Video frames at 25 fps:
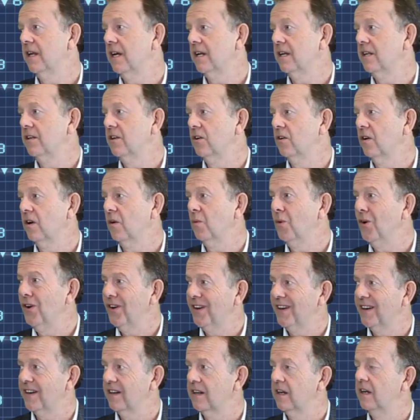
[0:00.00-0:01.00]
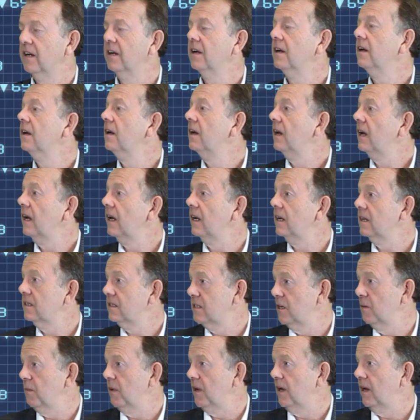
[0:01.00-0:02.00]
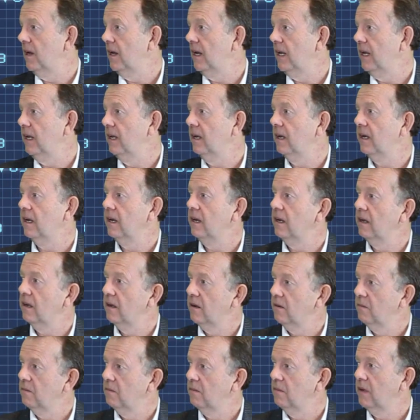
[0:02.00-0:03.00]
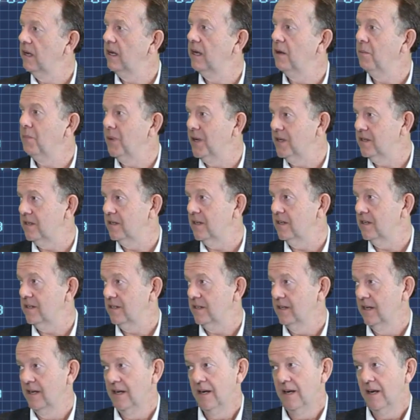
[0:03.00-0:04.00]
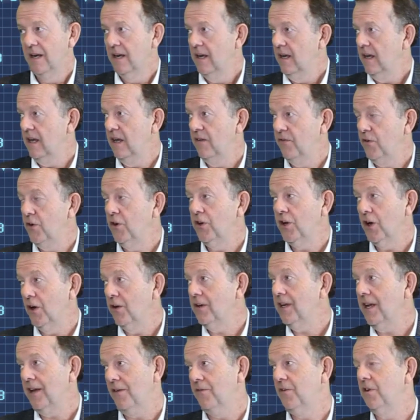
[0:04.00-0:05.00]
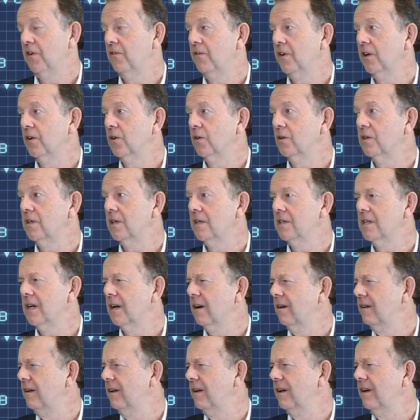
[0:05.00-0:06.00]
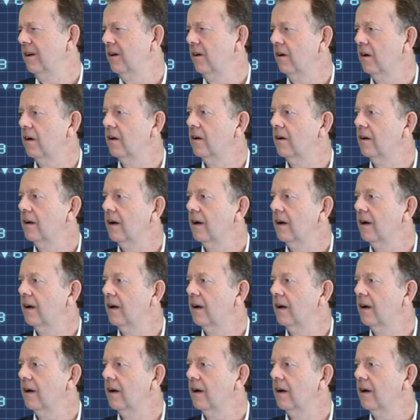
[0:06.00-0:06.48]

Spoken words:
and you've got to work at it. And similarly, in a business, if you don't have difficulties, how are you going to grow?